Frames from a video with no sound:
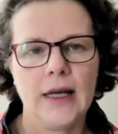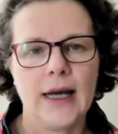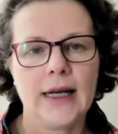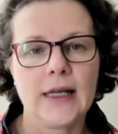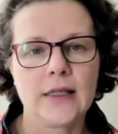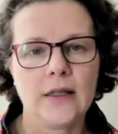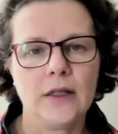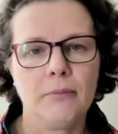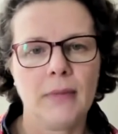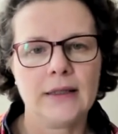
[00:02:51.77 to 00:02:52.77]
and has
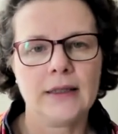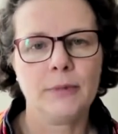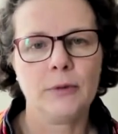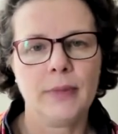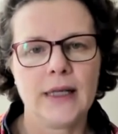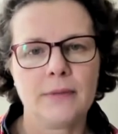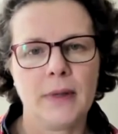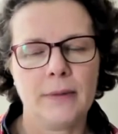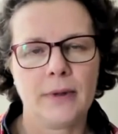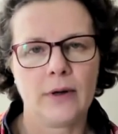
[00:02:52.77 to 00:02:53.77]
earned multiple best
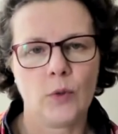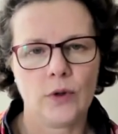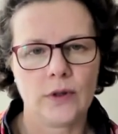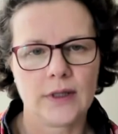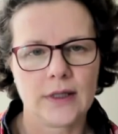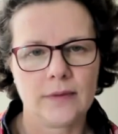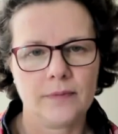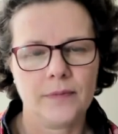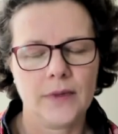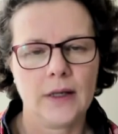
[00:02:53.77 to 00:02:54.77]
paper awards
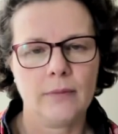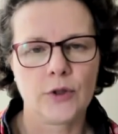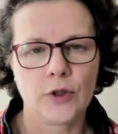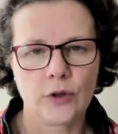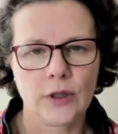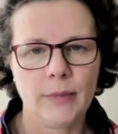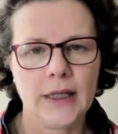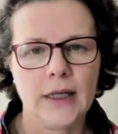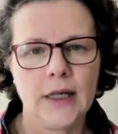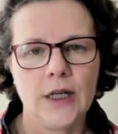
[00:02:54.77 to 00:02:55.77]
most notably,